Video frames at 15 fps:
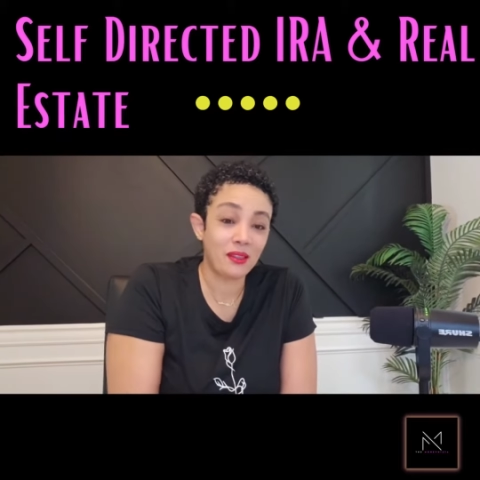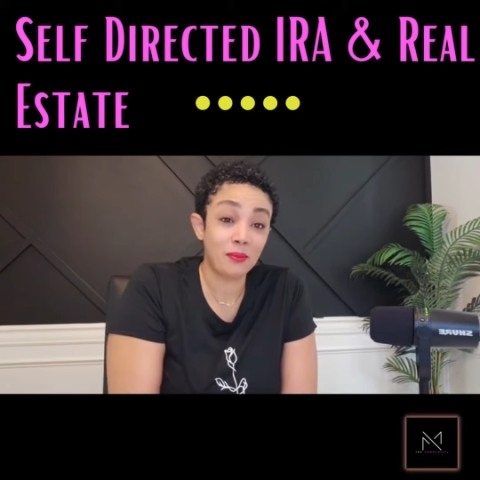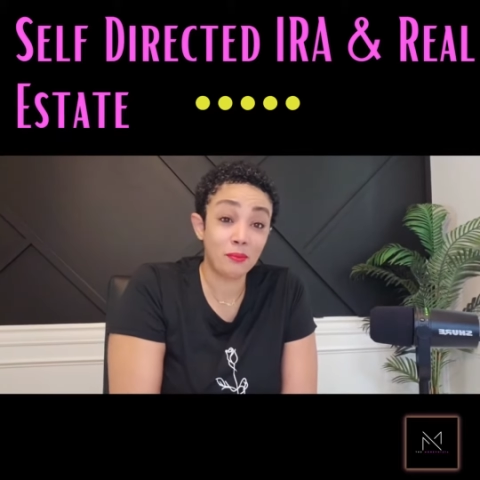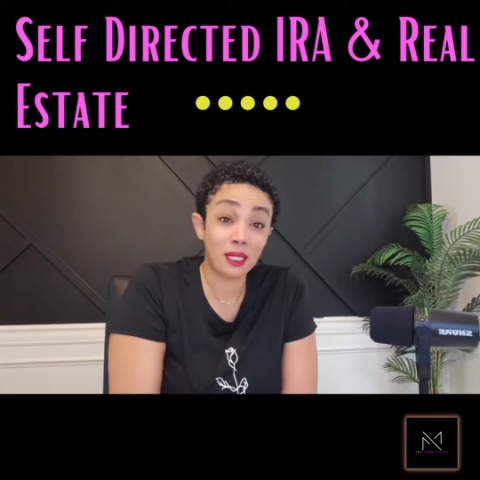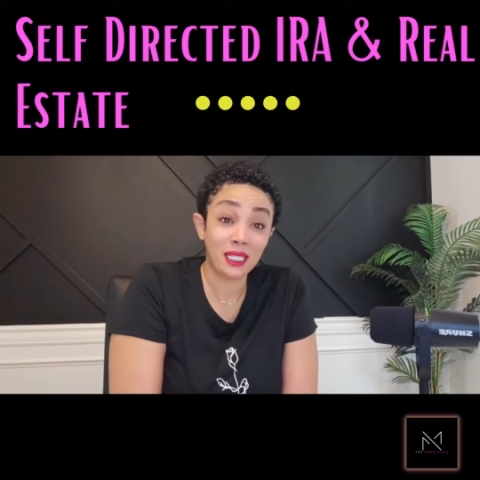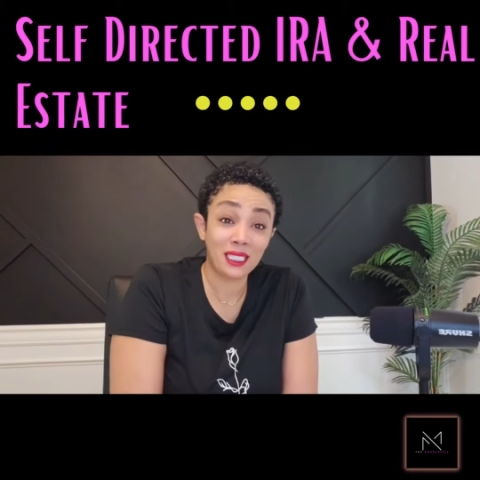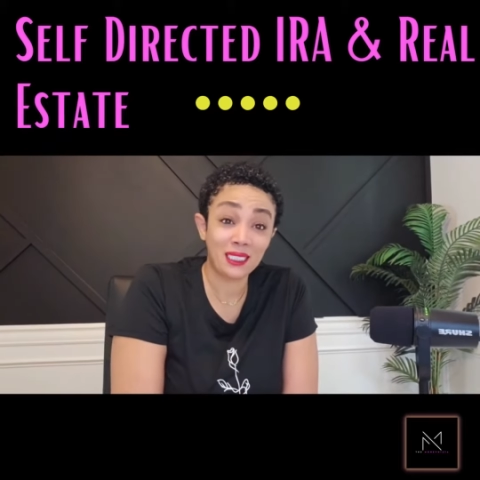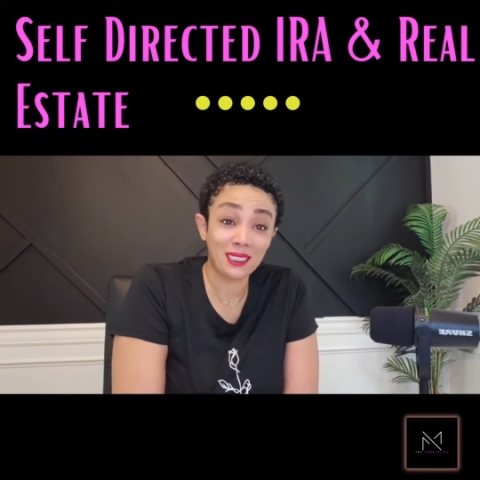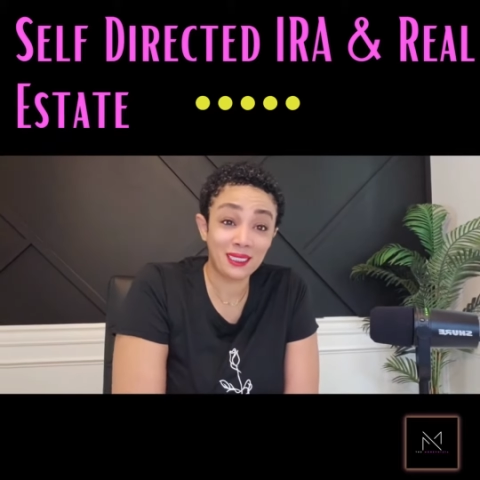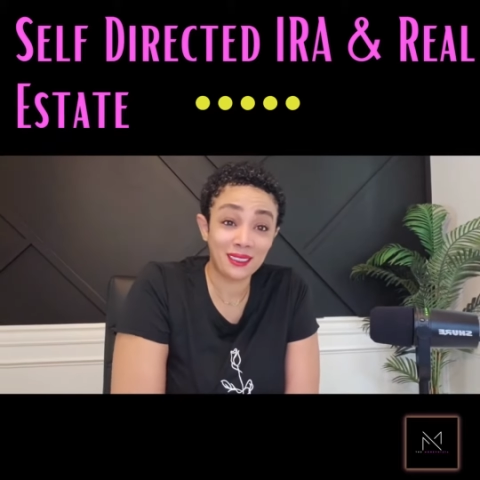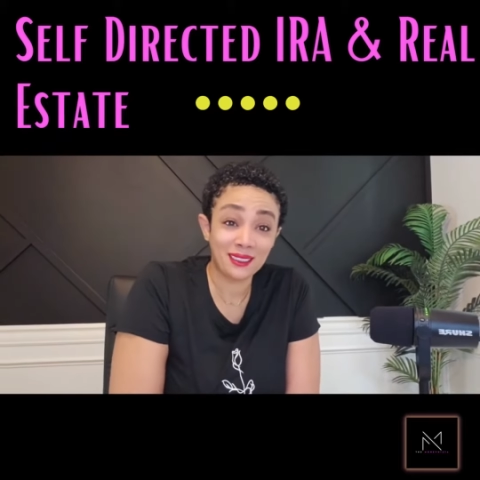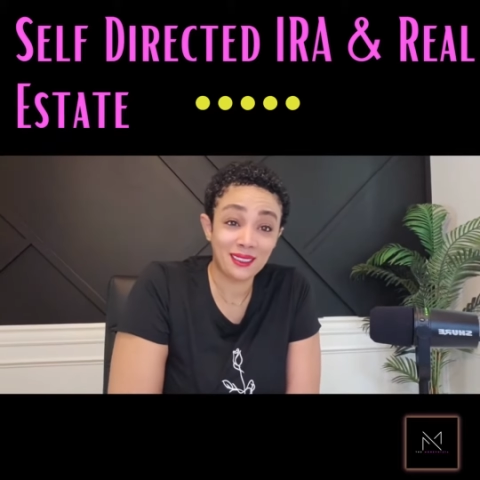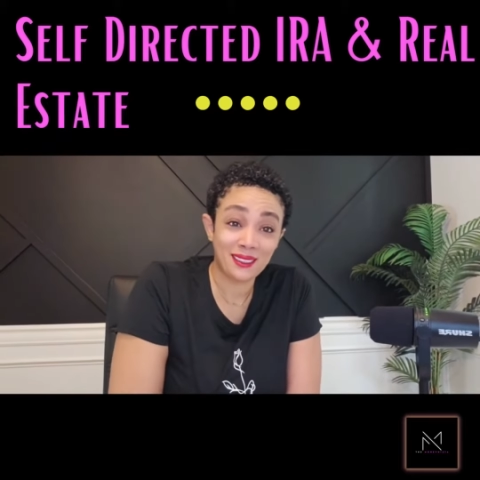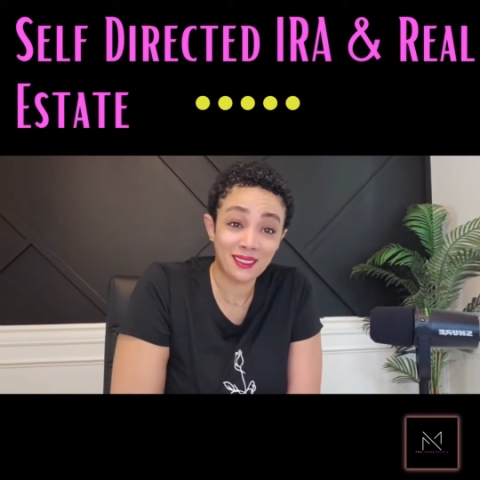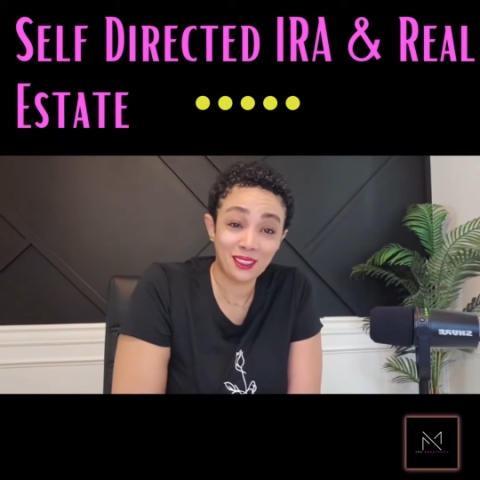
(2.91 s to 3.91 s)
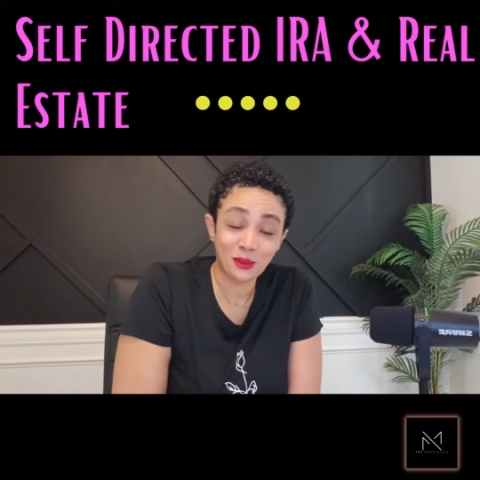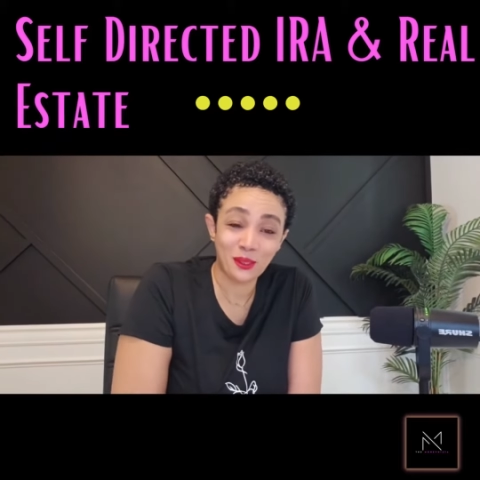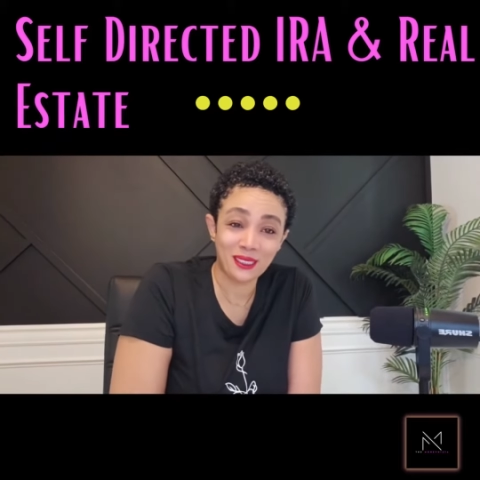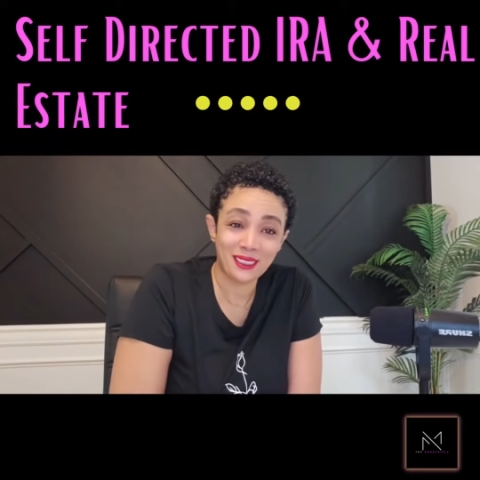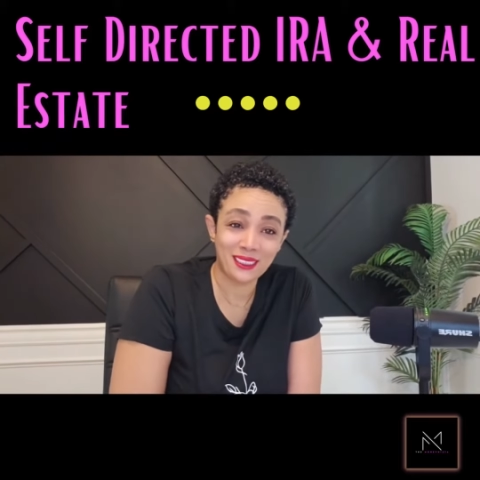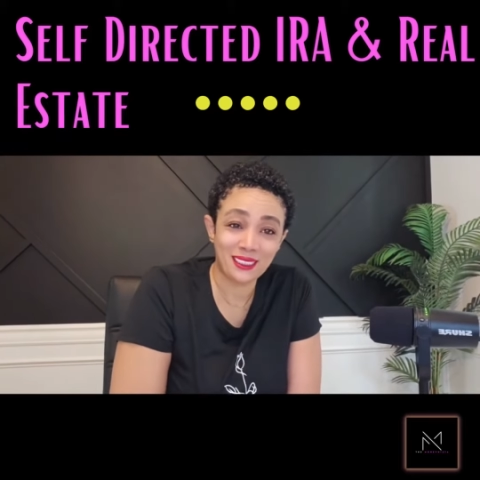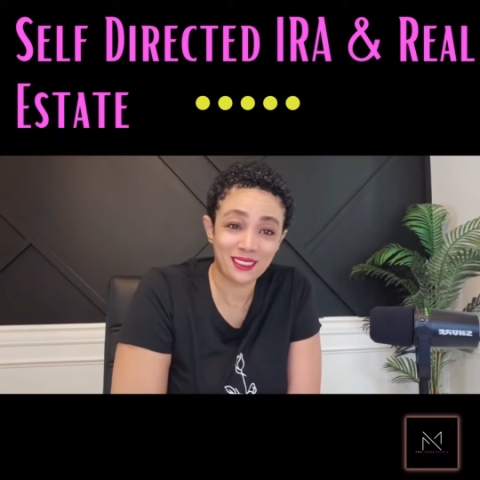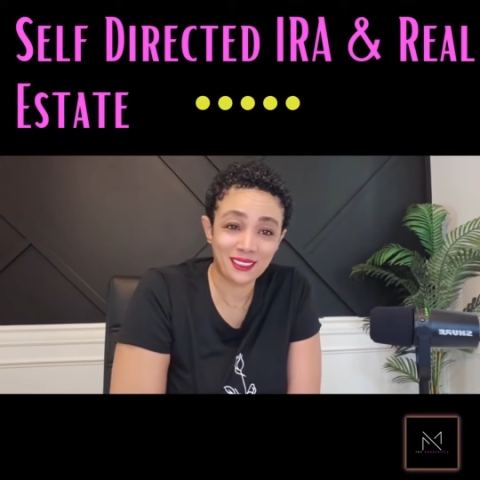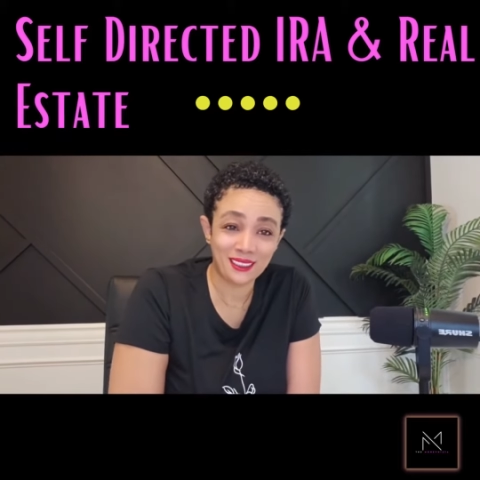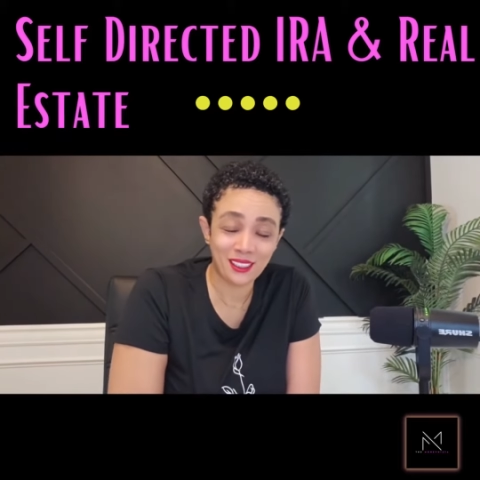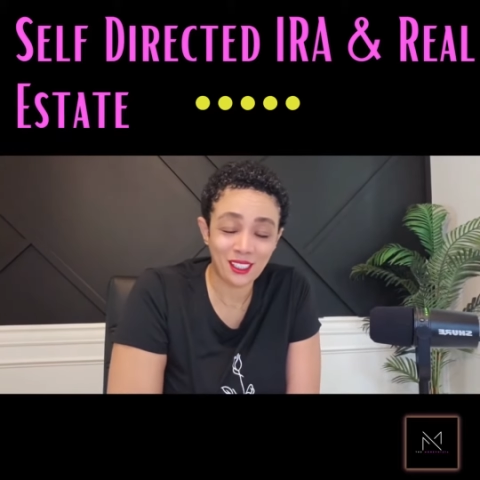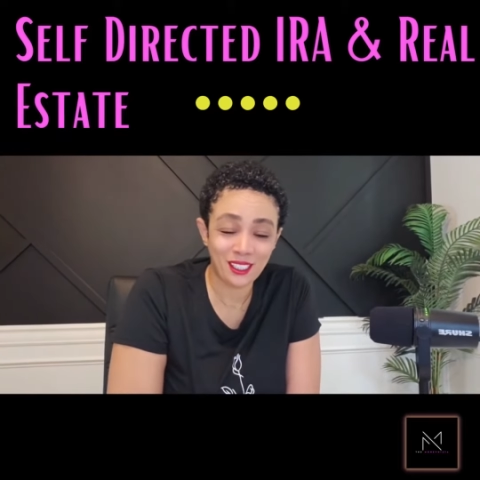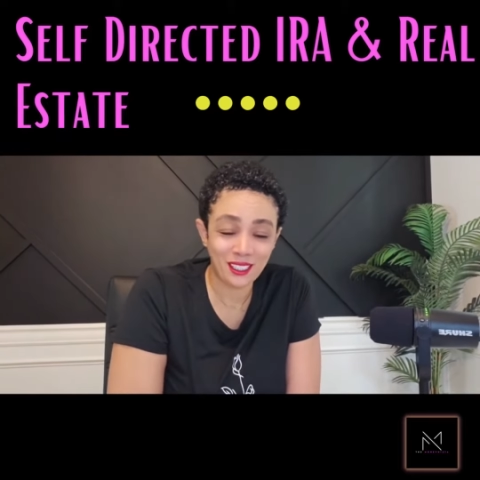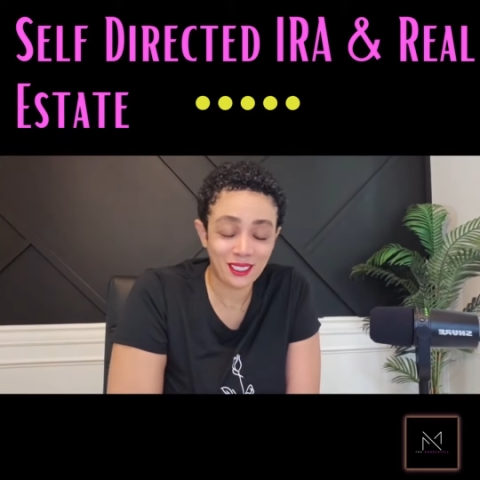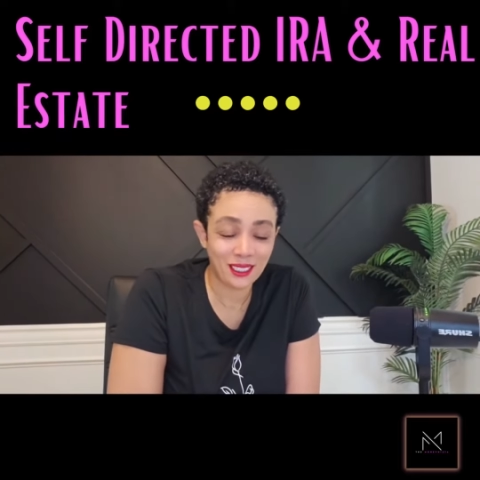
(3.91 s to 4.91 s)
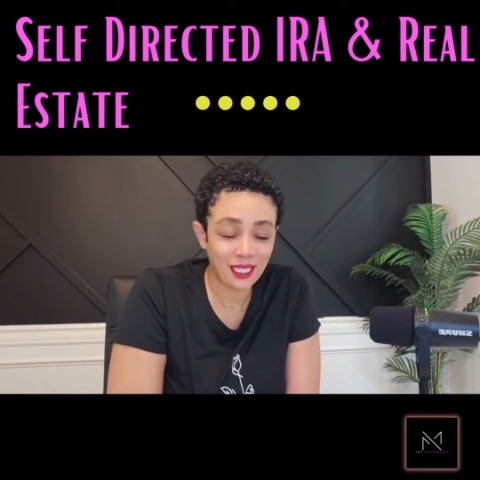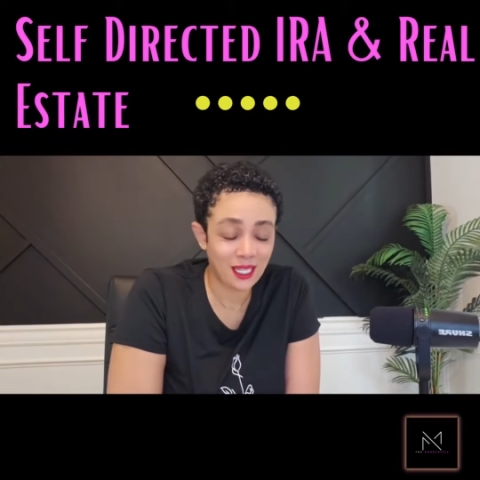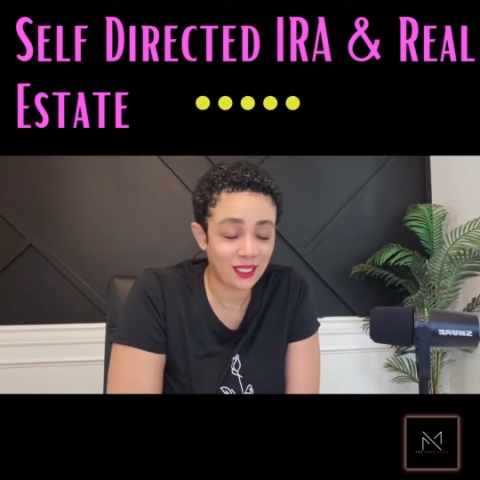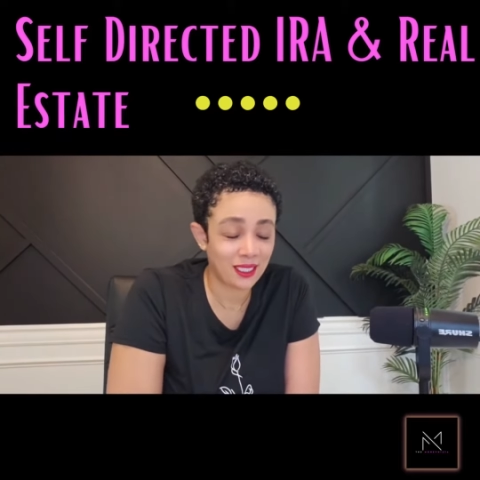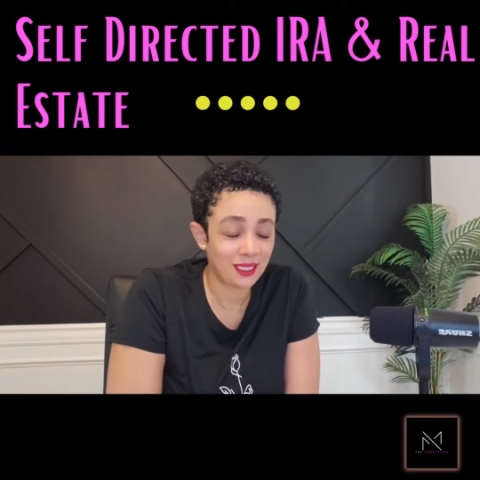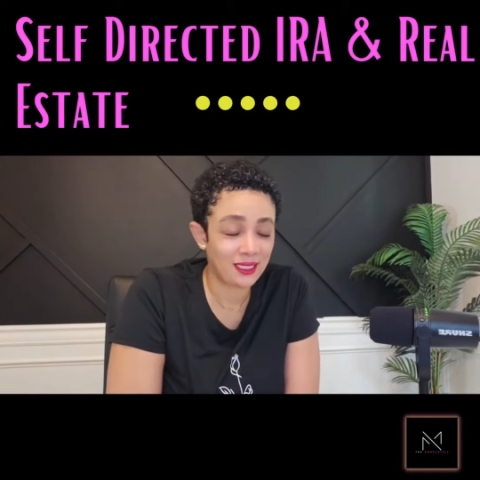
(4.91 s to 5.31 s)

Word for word: the Moneynista, 20 years in audit, accounting,